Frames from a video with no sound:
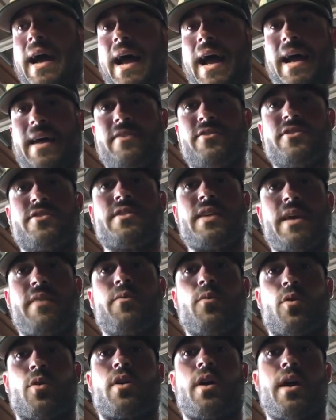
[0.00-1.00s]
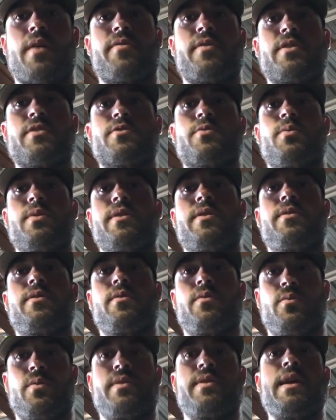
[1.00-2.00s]
I just have more confidence
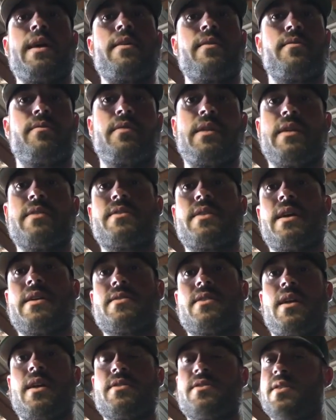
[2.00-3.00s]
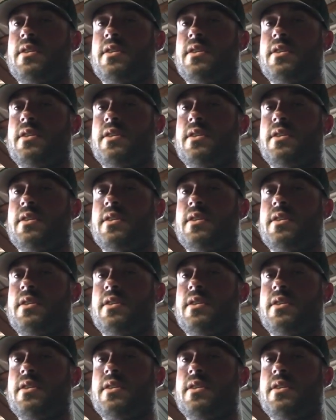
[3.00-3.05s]
with that size line,